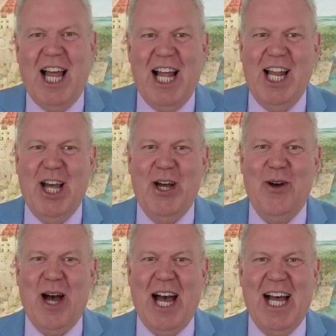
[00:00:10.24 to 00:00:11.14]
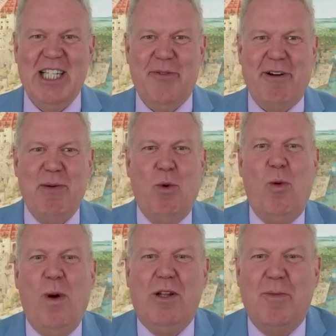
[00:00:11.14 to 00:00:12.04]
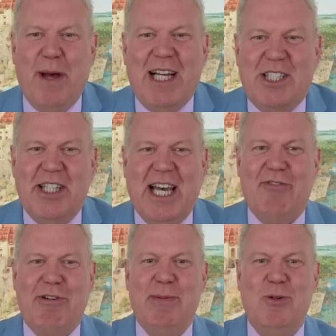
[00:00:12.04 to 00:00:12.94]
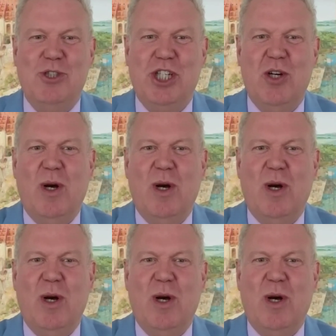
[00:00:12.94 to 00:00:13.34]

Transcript: hello and a very warm welcome back to the Andrew Eborn Show,